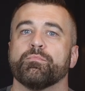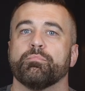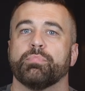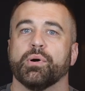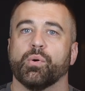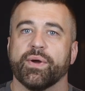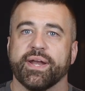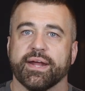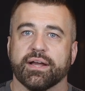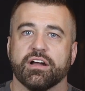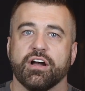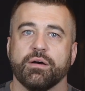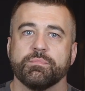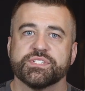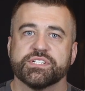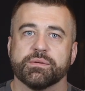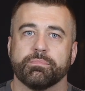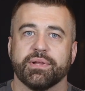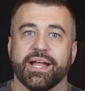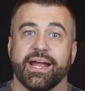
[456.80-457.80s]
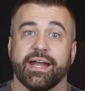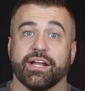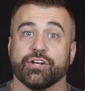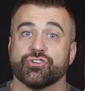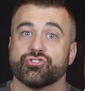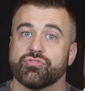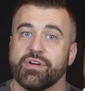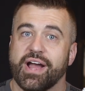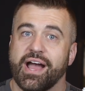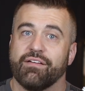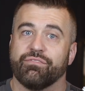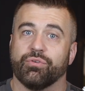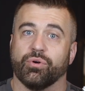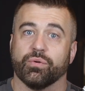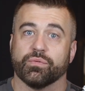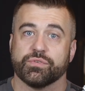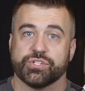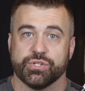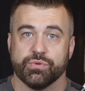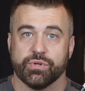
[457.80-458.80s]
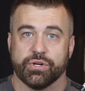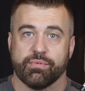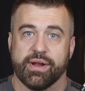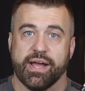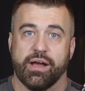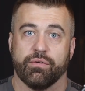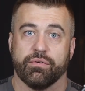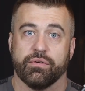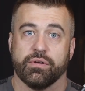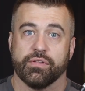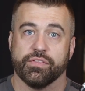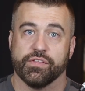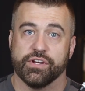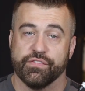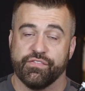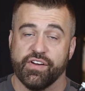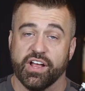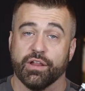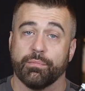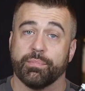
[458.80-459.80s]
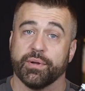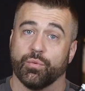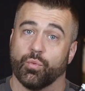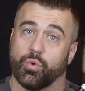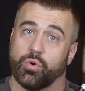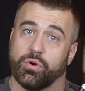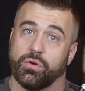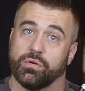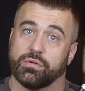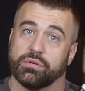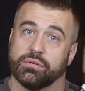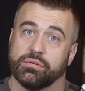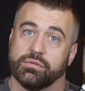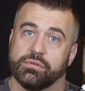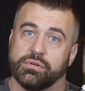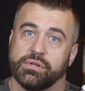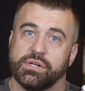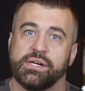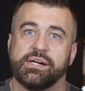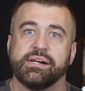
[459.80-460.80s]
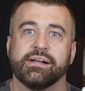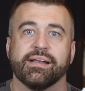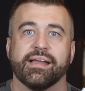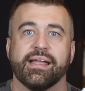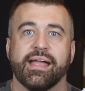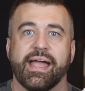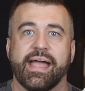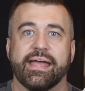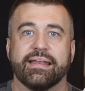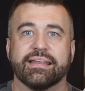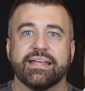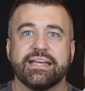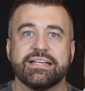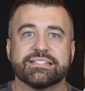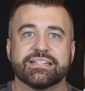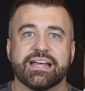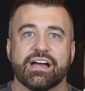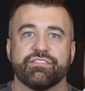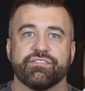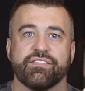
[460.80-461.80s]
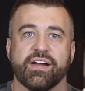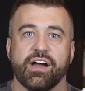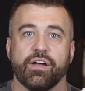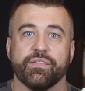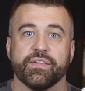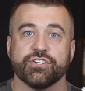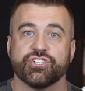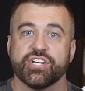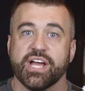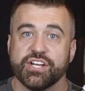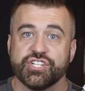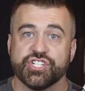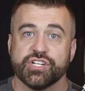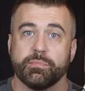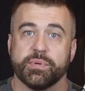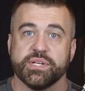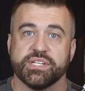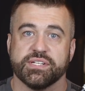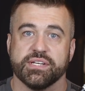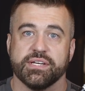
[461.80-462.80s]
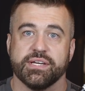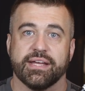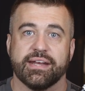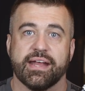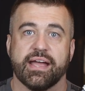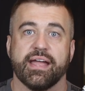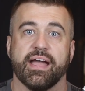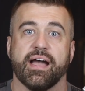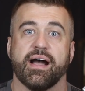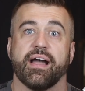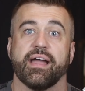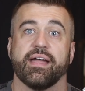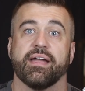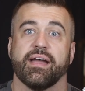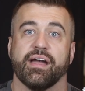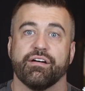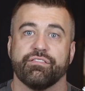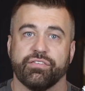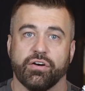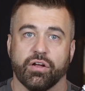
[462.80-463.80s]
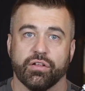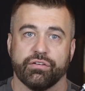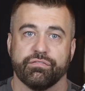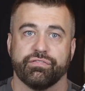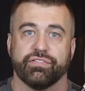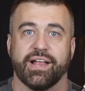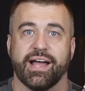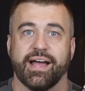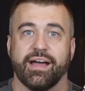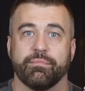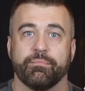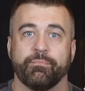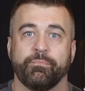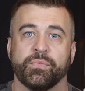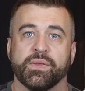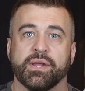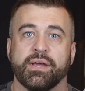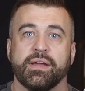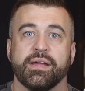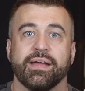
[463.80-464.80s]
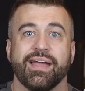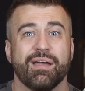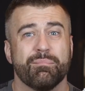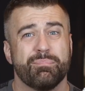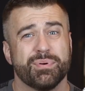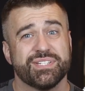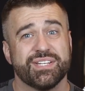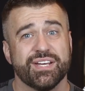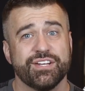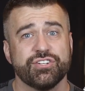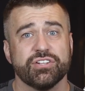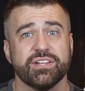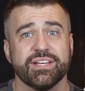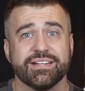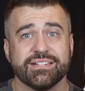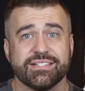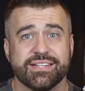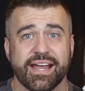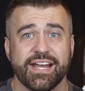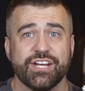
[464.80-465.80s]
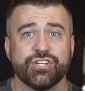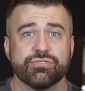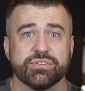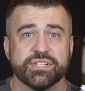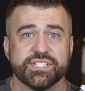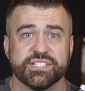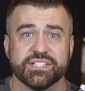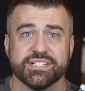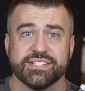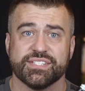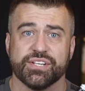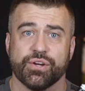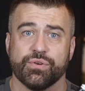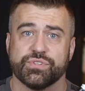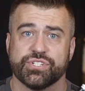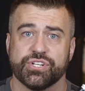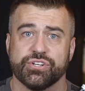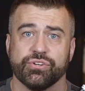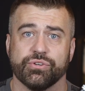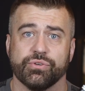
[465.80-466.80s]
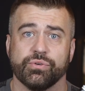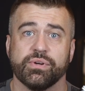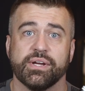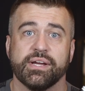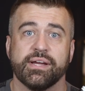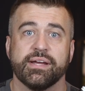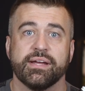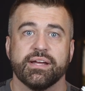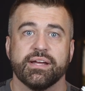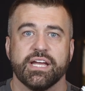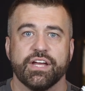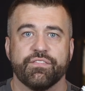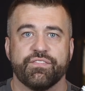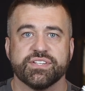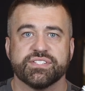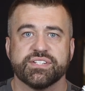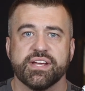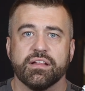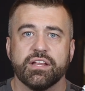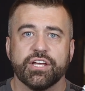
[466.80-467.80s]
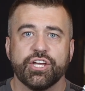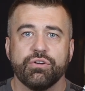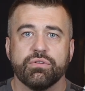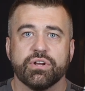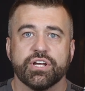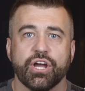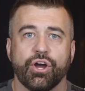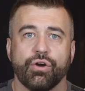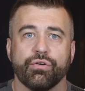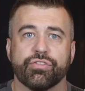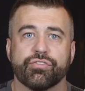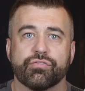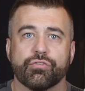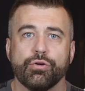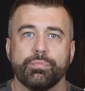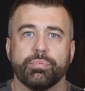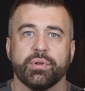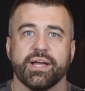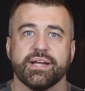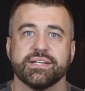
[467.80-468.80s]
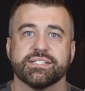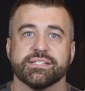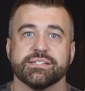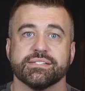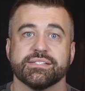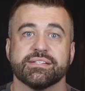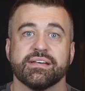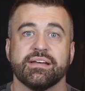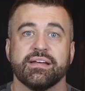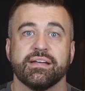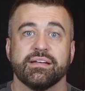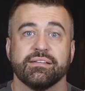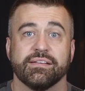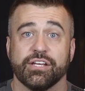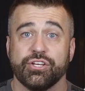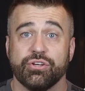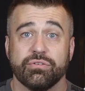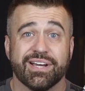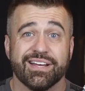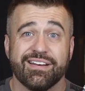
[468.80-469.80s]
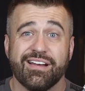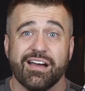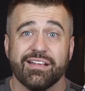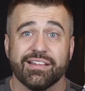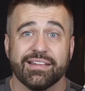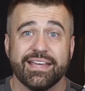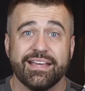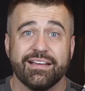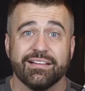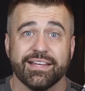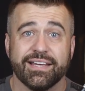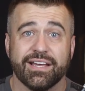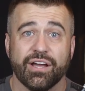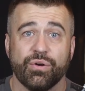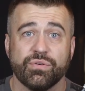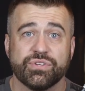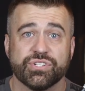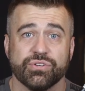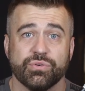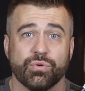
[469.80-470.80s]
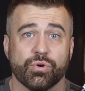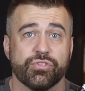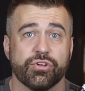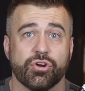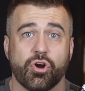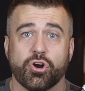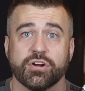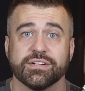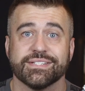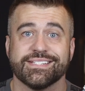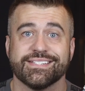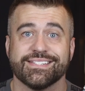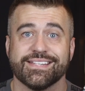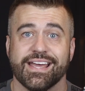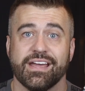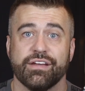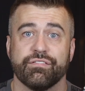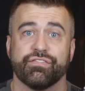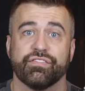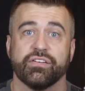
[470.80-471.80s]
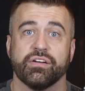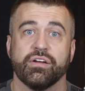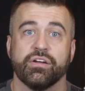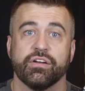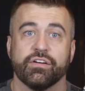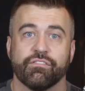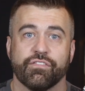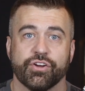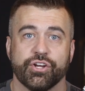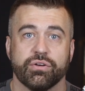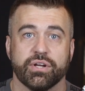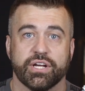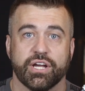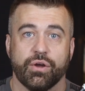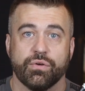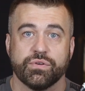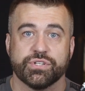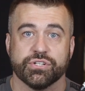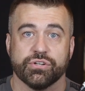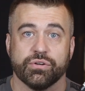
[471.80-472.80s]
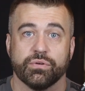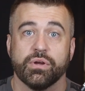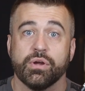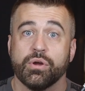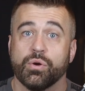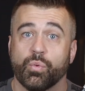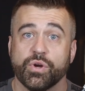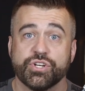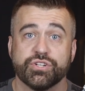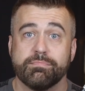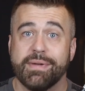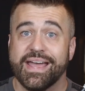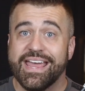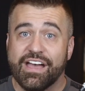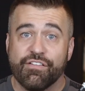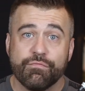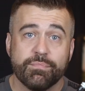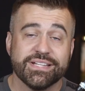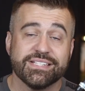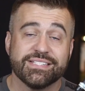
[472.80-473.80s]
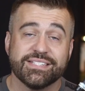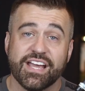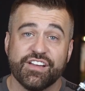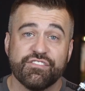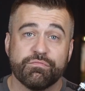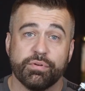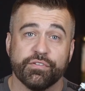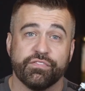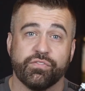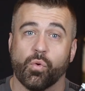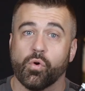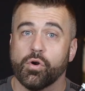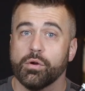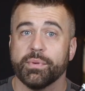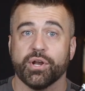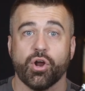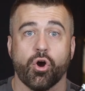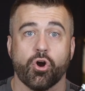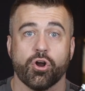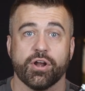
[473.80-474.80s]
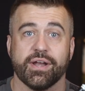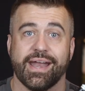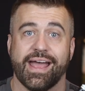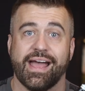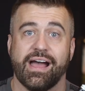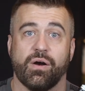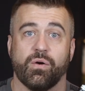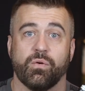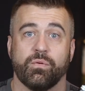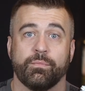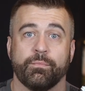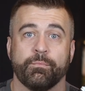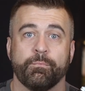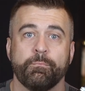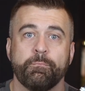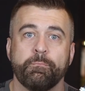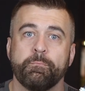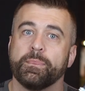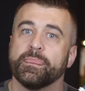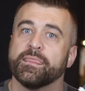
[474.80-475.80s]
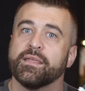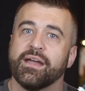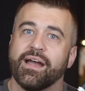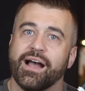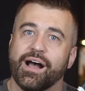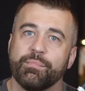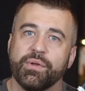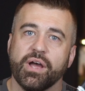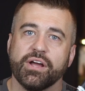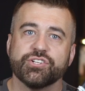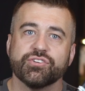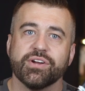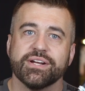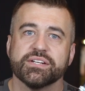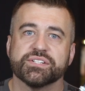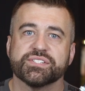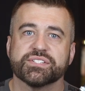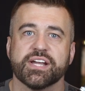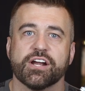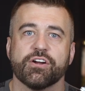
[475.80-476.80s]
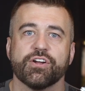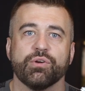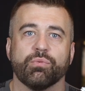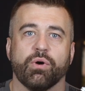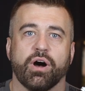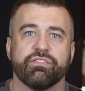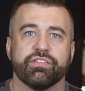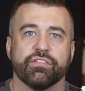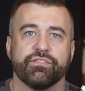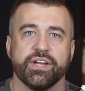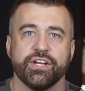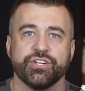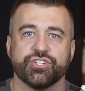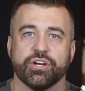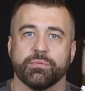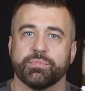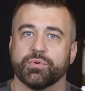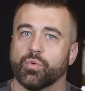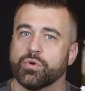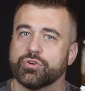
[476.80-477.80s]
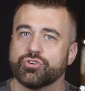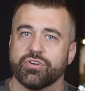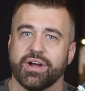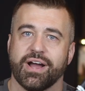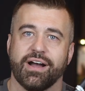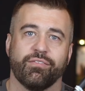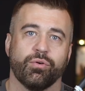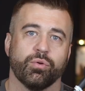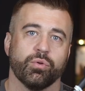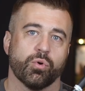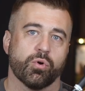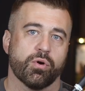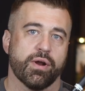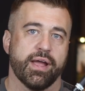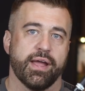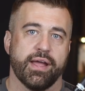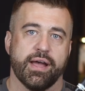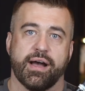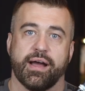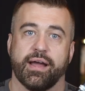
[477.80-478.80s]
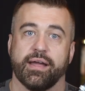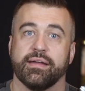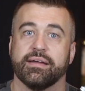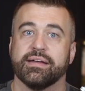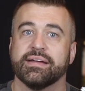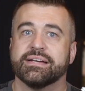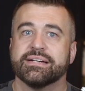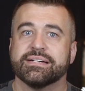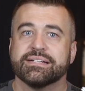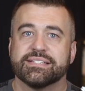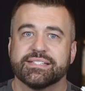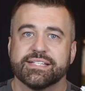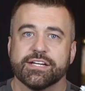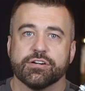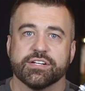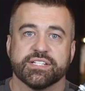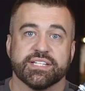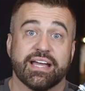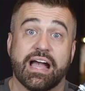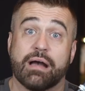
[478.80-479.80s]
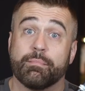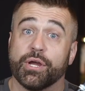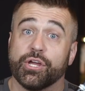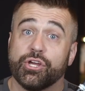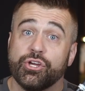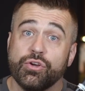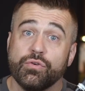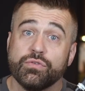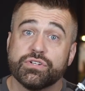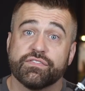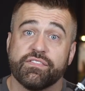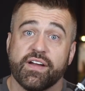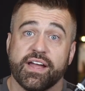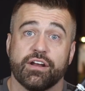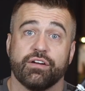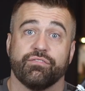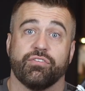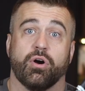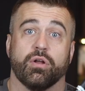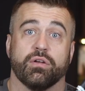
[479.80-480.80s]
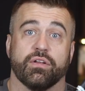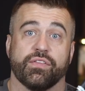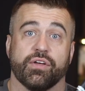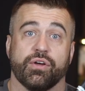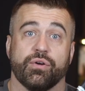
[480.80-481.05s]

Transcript: But when it comes to planning travel to and around the developing world, at least I found that ChatGPT and AI have fallen flat, and potentially dangerously so too, if it's telling you to go through places that you cannot legally go to or that aren't safe for you to go to, which may have been safe before but aren't now. I'm not trying to scare you off of Egypt or travel or AI. Seriously, I'm a huge fan of all of